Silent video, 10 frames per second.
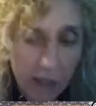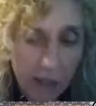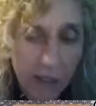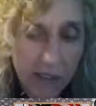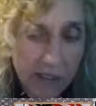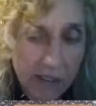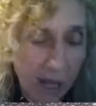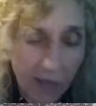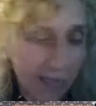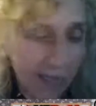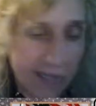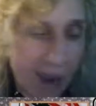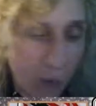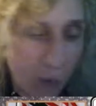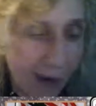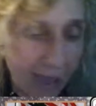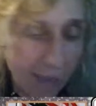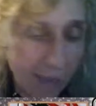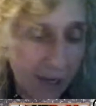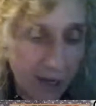That's not where I
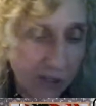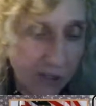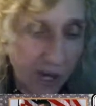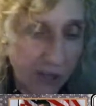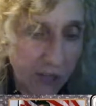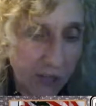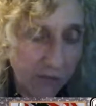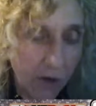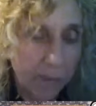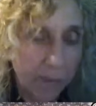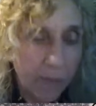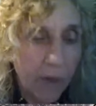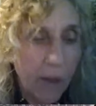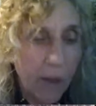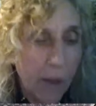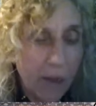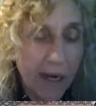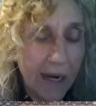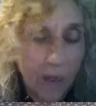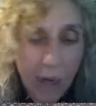got my good education from. But
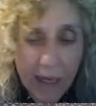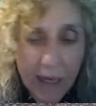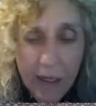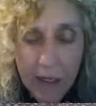anyway,